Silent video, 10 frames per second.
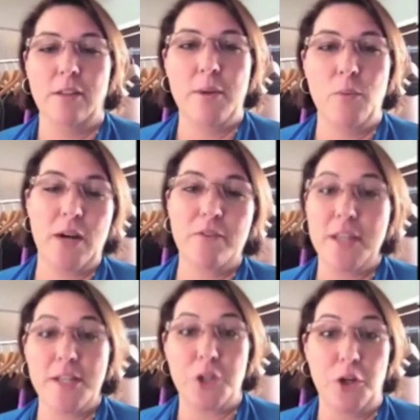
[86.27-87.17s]
I mean, whatever
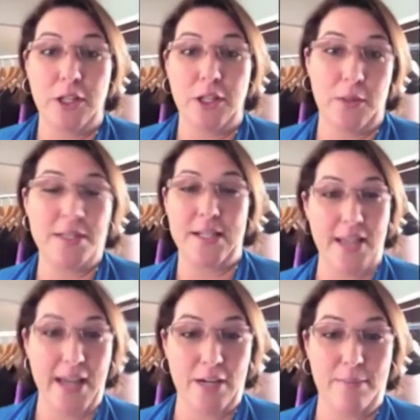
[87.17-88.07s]
they sold, I was
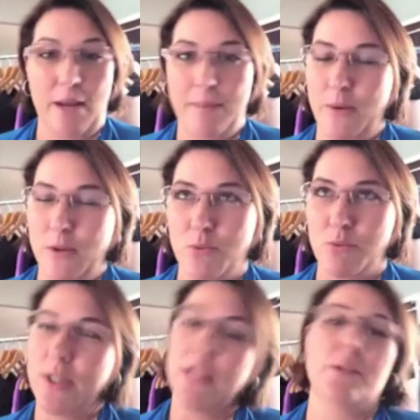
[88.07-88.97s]
excited about, but I was
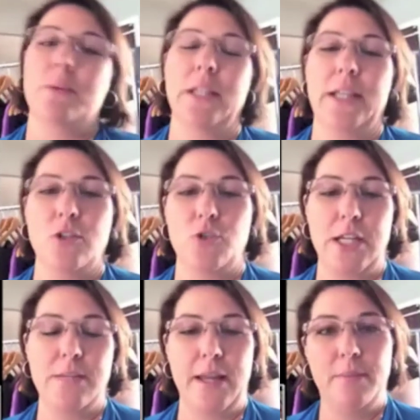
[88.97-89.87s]
really, really intrigued
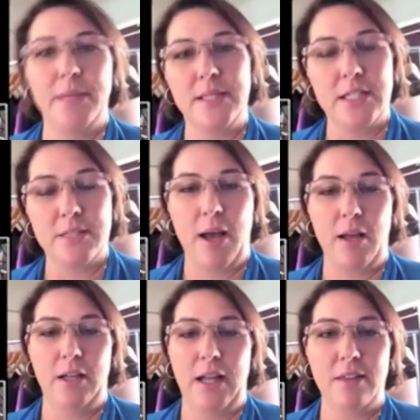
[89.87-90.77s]
by the business
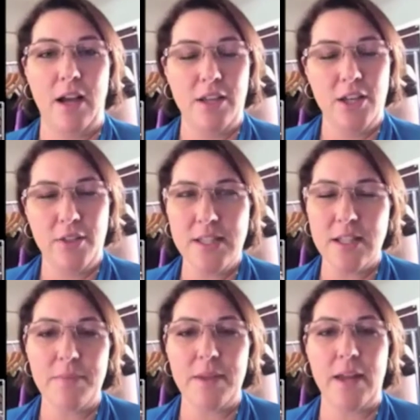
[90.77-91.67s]
model. And I thought, that's
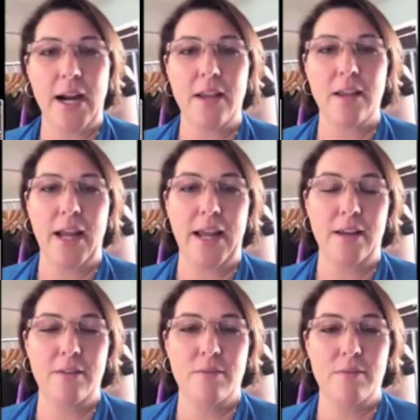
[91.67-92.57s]
something that
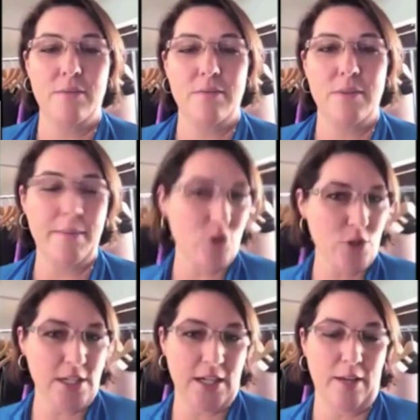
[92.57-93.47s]
I am
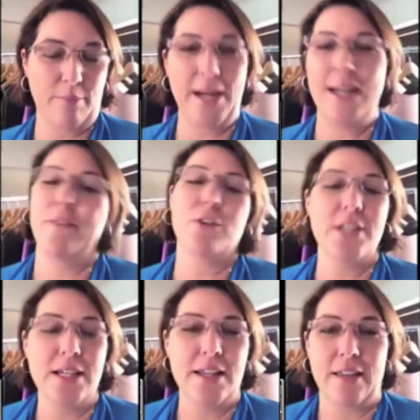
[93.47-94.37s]
interested in, but I never
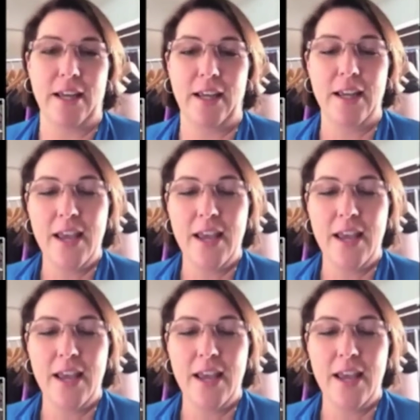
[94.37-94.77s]
did anything.